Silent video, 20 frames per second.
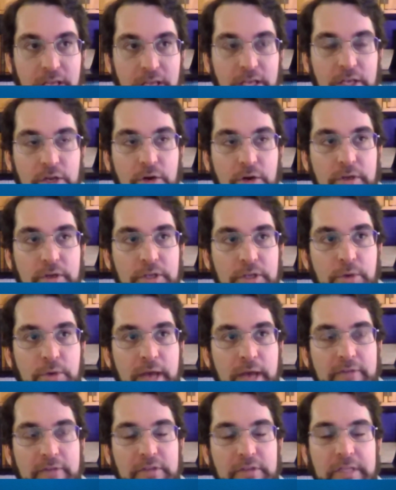you
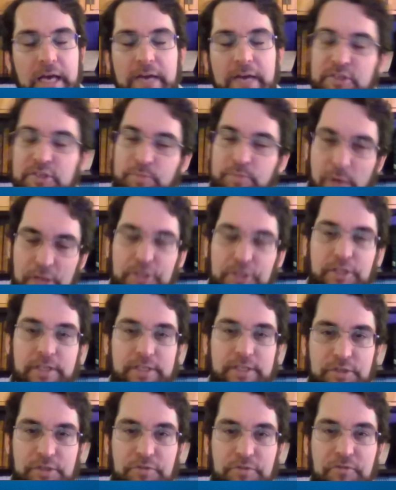have a lot of
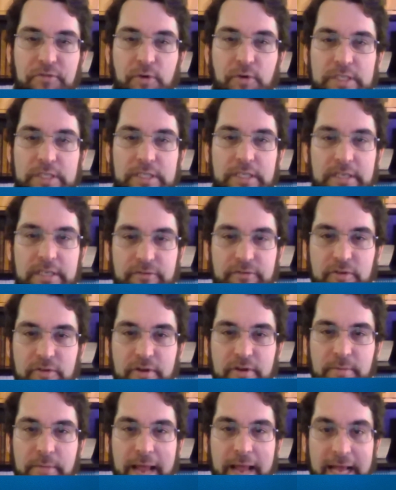specialists who focus on
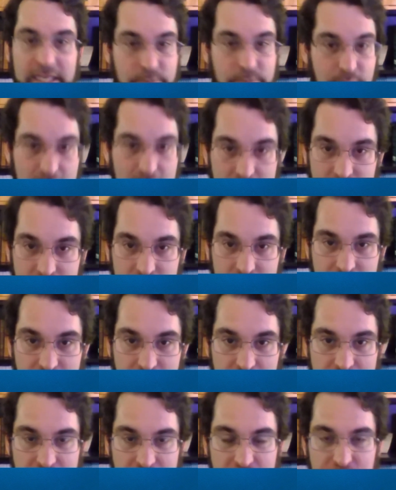different aspects of
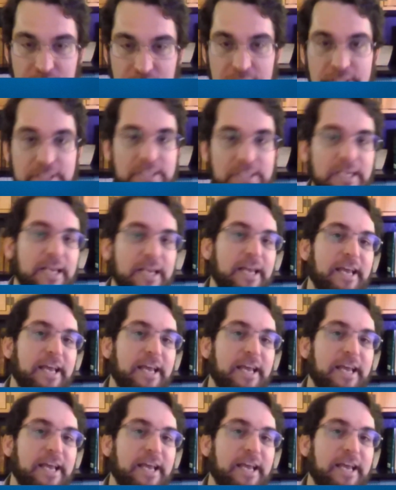civilizations,